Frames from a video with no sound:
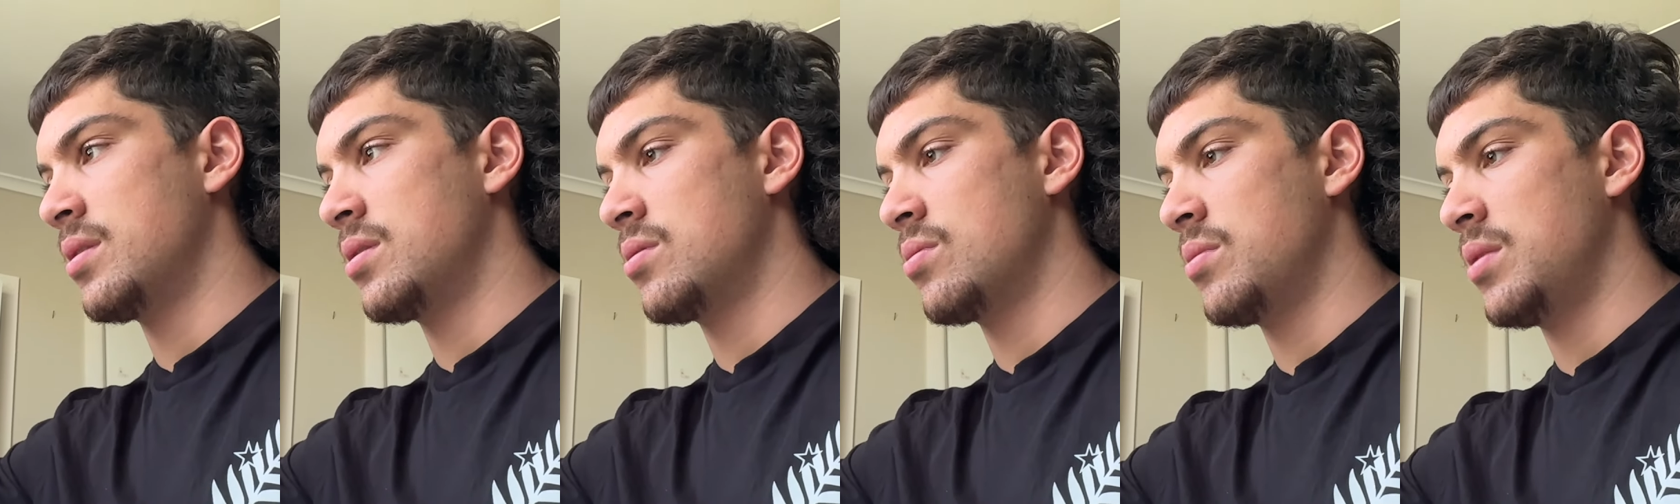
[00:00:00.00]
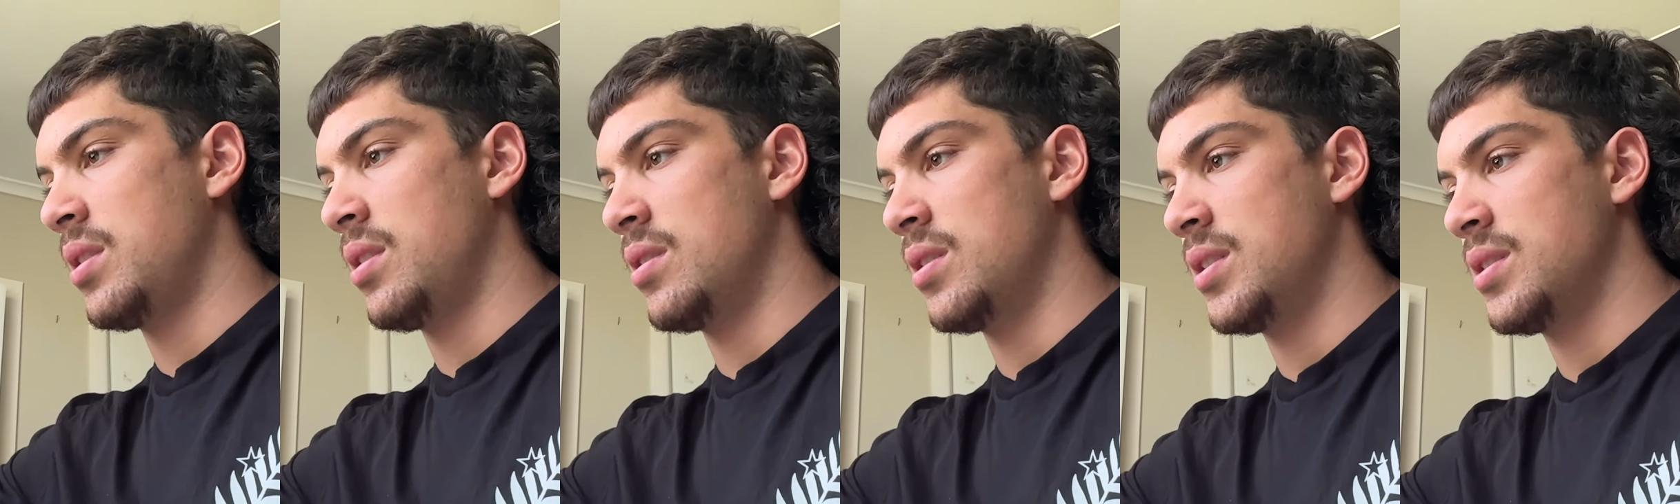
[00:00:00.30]

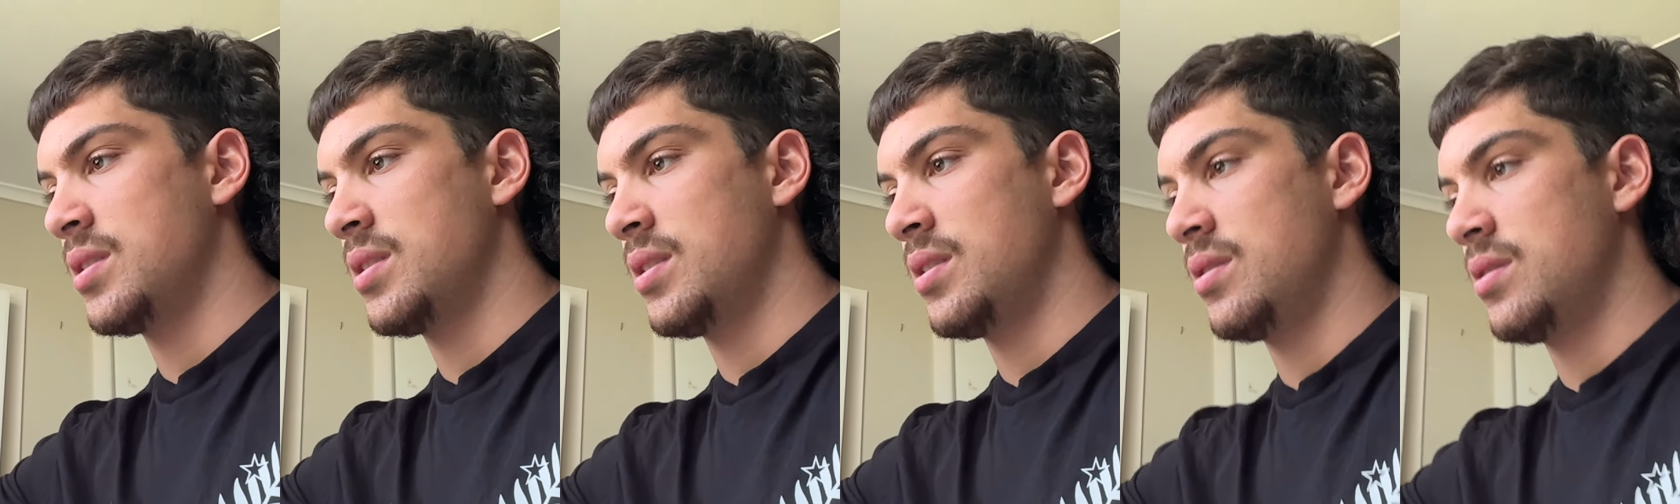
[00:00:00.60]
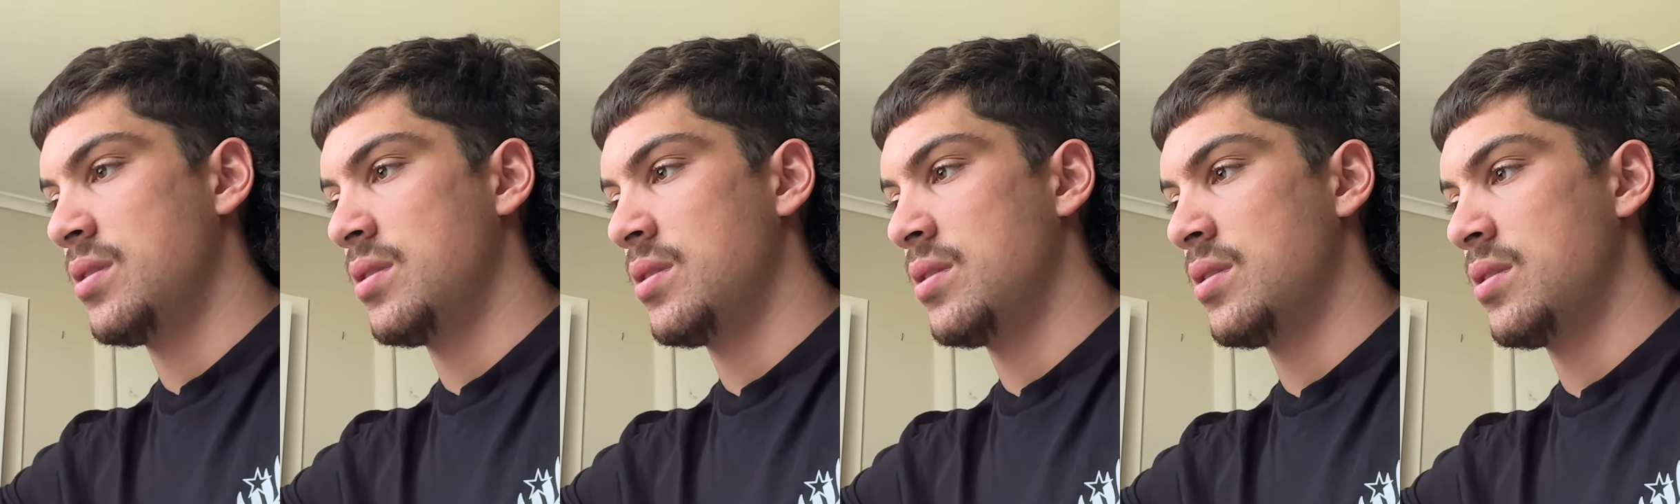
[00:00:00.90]
2019.
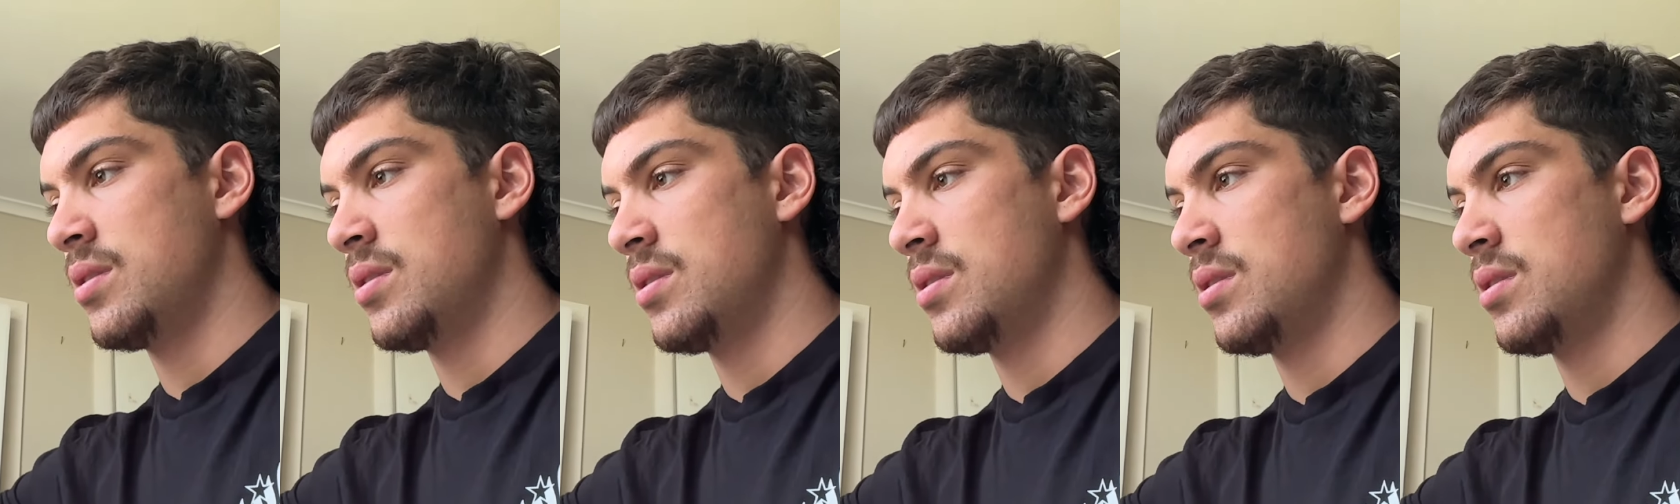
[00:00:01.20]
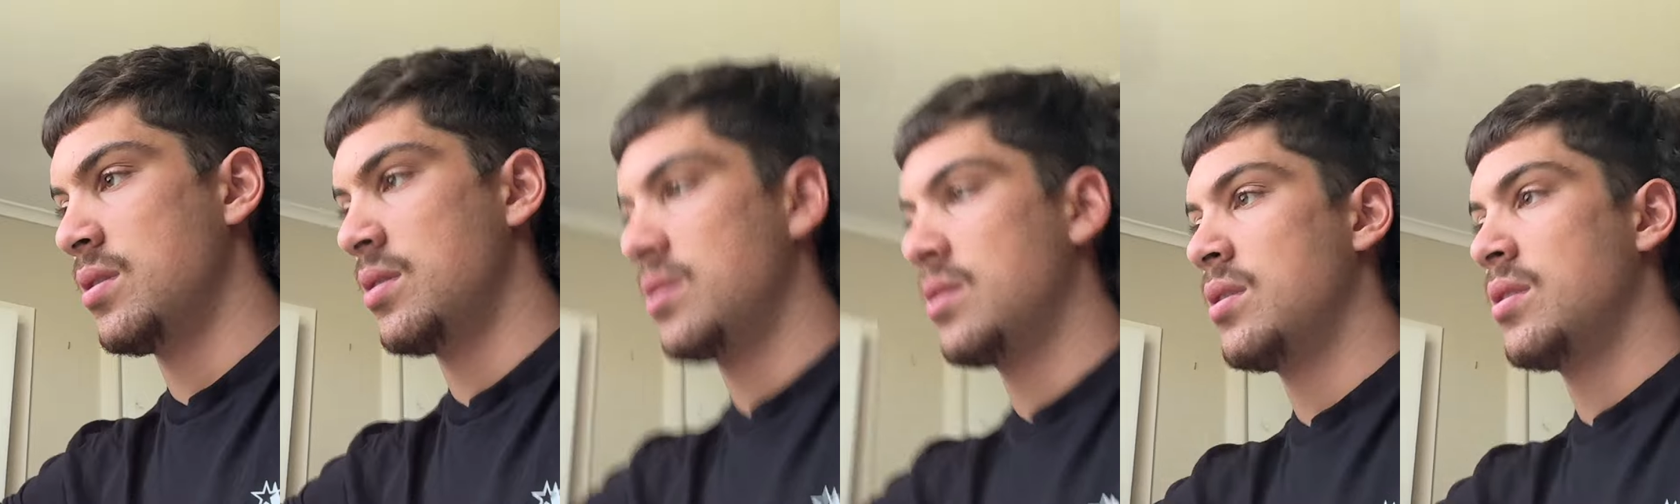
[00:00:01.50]

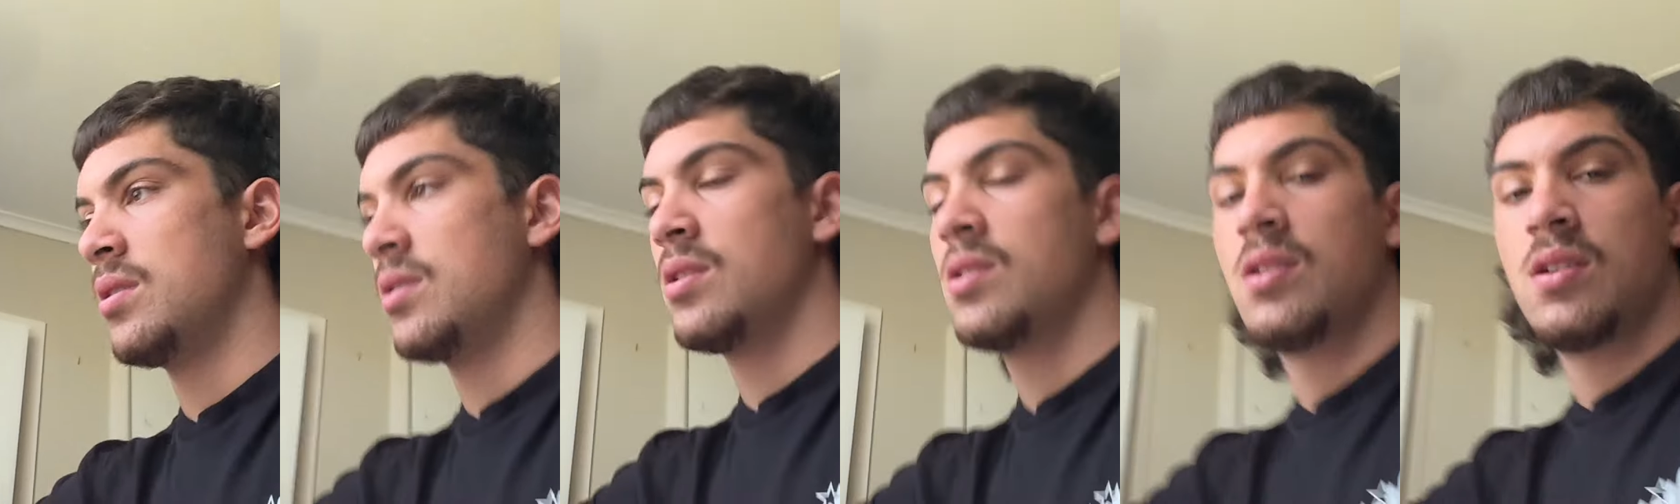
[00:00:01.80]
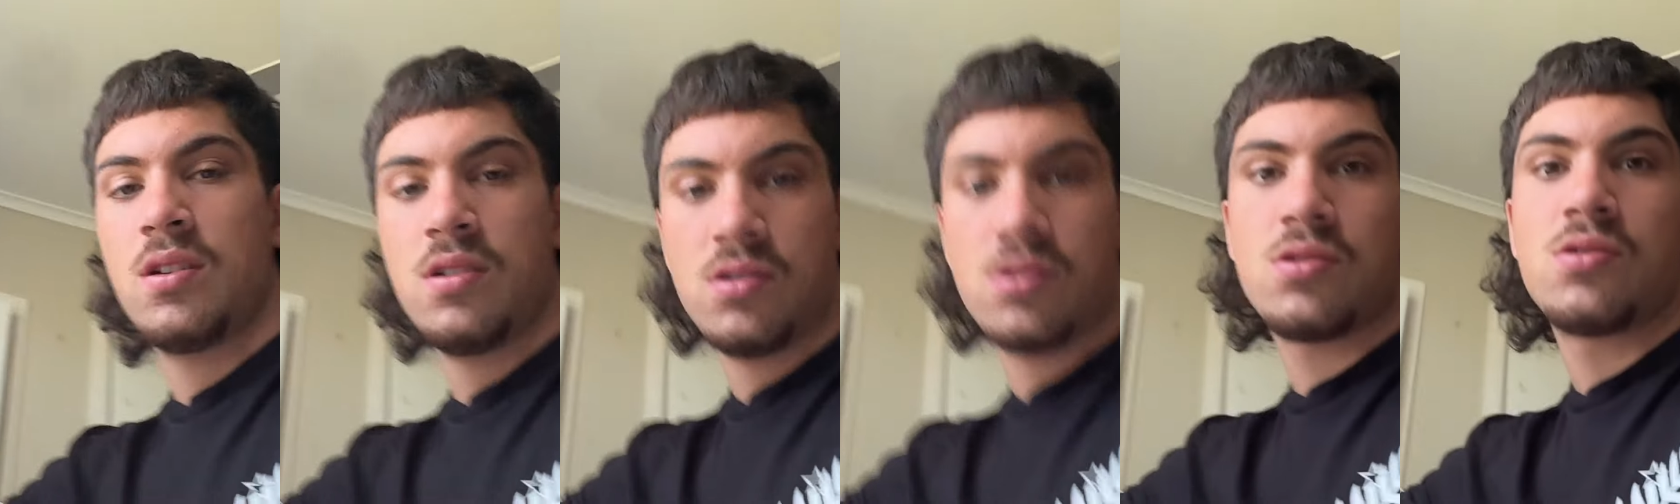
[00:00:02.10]

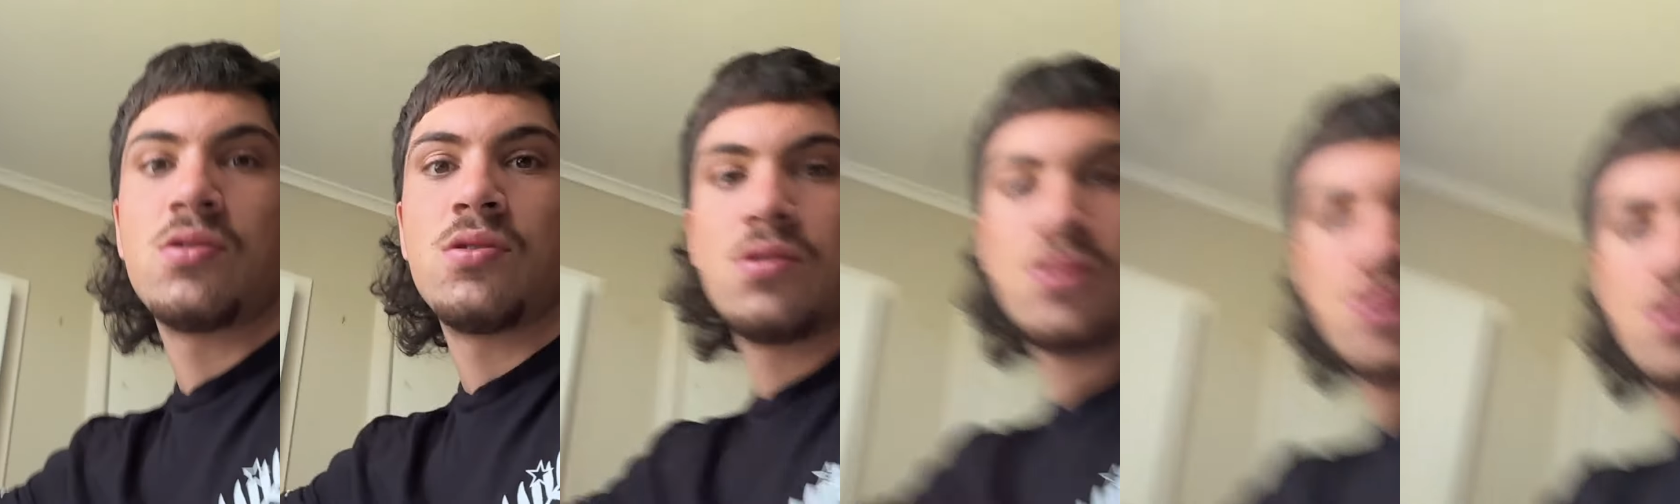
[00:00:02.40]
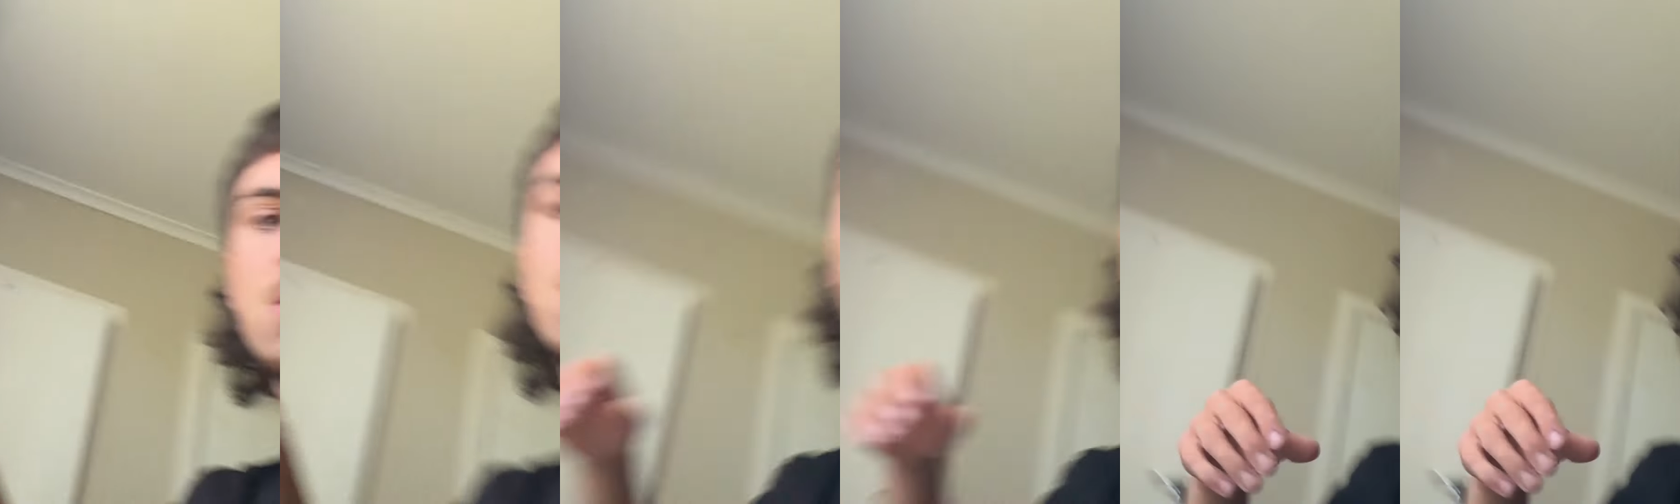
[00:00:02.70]
Yes, sir.